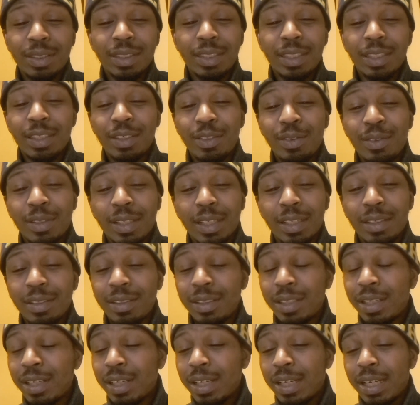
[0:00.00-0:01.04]
Shit, you can
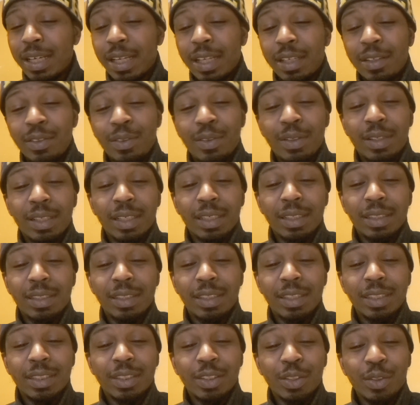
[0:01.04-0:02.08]
you can
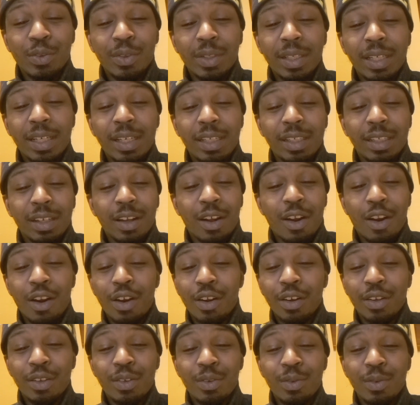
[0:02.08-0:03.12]
disagree,
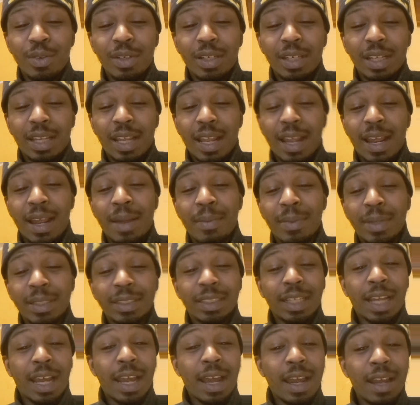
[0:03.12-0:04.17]
argue in the
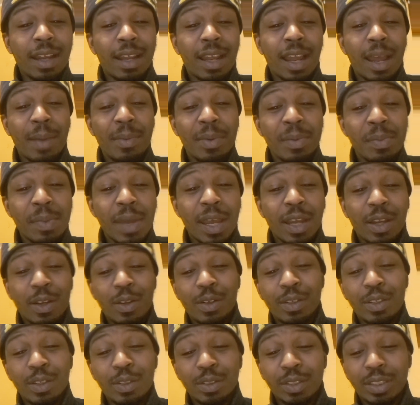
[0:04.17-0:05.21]
comments, I'll comment back
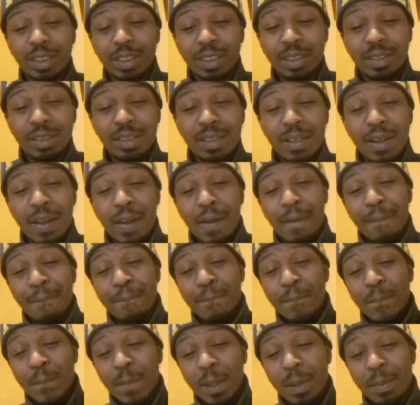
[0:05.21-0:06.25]
on your shit.
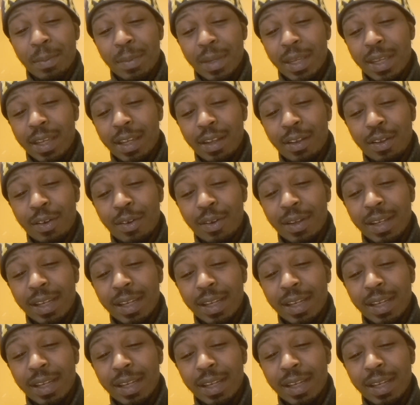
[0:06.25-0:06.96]
But man, go